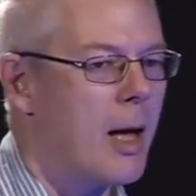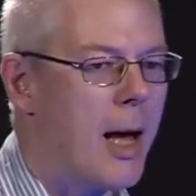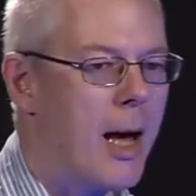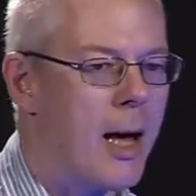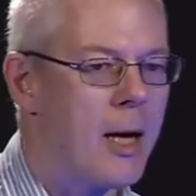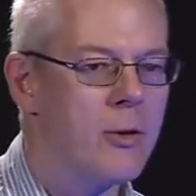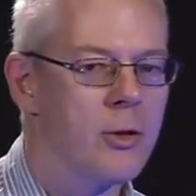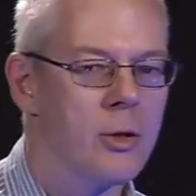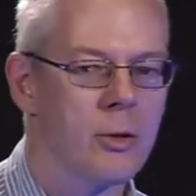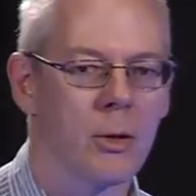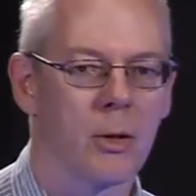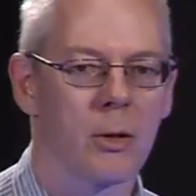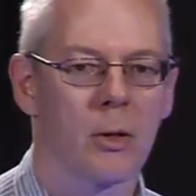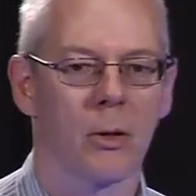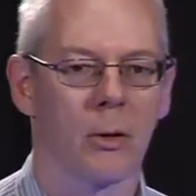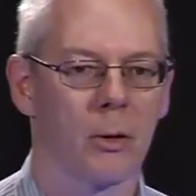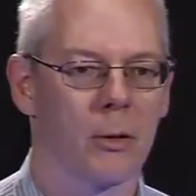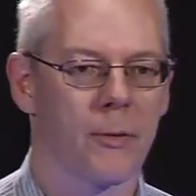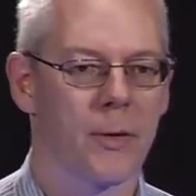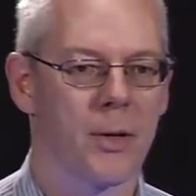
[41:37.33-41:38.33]
And you're on
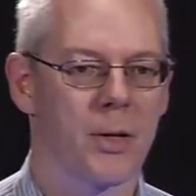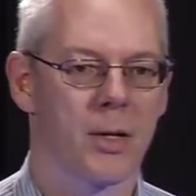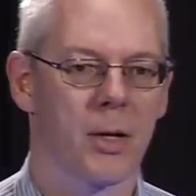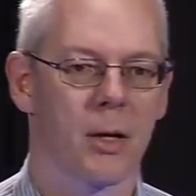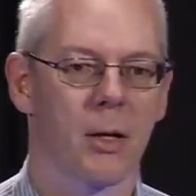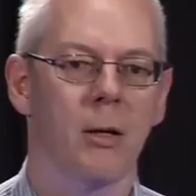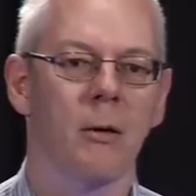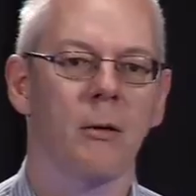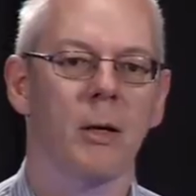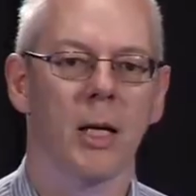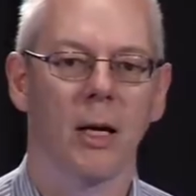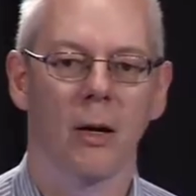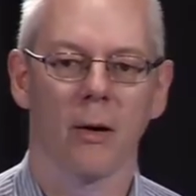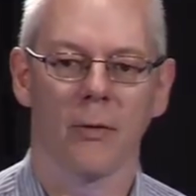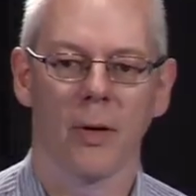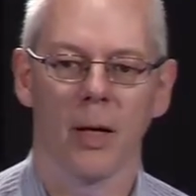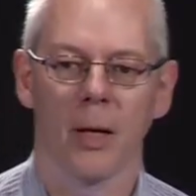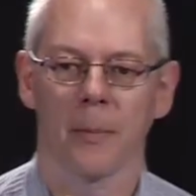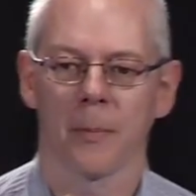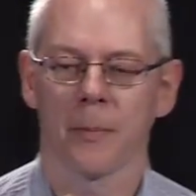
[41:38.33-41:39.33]
call for the security
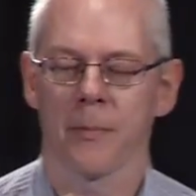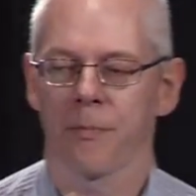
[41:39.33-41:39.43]
of it.